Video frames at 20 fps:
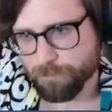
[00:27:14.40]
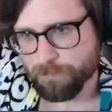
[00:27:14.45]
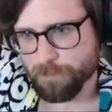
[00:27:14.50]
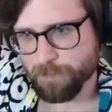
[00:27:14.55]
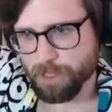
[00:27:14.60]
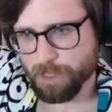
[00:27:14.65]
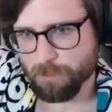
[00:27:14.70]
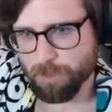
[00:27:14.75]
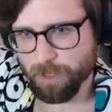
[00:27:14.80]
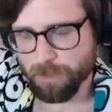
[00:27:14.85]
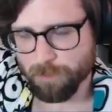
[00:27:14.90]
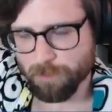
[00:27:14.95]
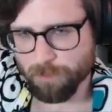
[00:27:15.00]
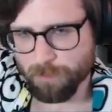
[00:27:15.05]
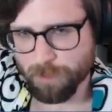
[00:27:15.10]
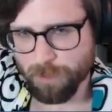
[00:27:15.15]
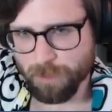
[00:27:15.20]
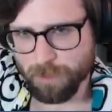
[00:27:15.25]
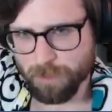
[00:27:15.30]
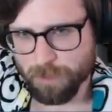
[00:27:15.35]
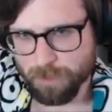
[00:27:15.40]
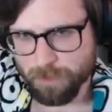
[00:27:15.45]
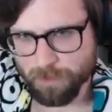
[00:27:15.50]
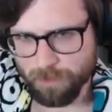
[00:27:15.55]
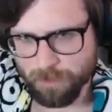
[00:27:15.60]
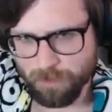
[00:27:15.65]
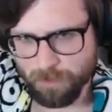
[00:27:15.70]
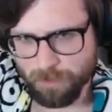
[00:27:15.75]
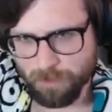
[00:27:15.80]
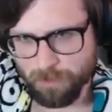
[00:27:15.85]
To break through this.
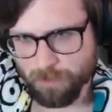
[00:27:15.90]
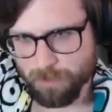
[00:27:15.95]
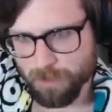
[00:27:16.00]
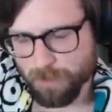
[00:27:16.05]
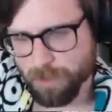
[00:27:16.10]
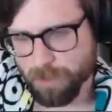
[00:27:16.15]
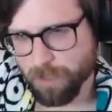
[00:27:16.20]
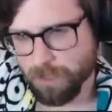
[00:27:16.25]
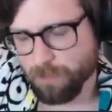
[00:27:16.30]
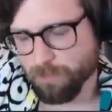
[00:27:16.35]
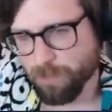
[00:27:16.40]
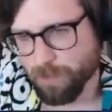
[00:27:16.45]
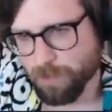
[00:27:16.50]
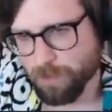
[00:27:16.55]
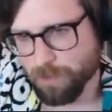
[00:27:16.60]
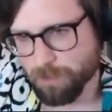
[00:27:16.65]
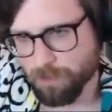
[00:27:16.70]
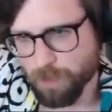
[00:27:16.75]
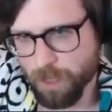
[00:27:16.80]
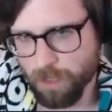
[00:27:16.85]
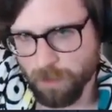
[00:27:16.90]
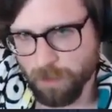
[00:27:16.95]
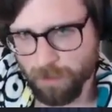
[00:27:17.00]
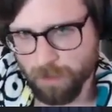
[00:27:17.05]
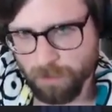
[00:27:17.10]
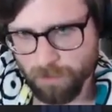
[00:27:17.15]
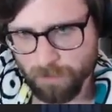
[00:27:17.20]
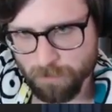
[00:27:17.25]
Then I can bring in Lunala.